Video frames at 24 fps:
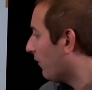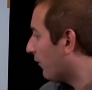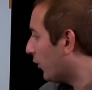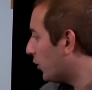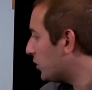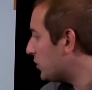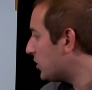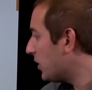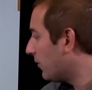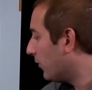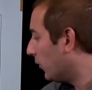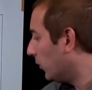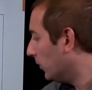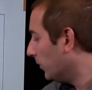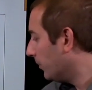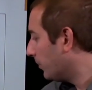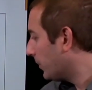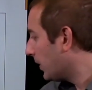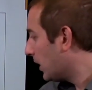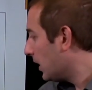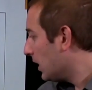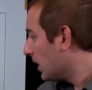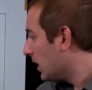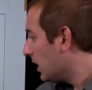First of
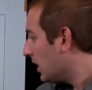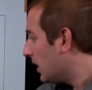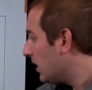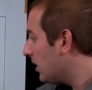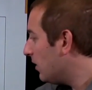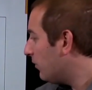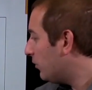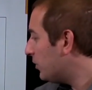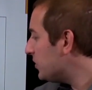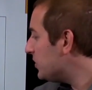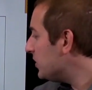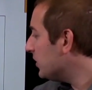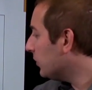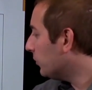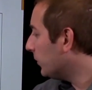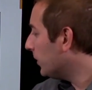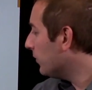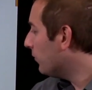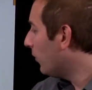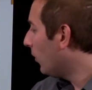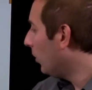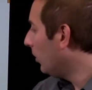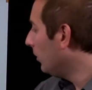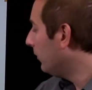all, everything
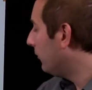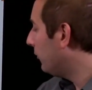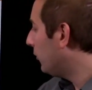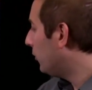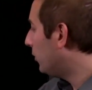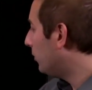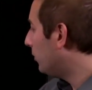revolves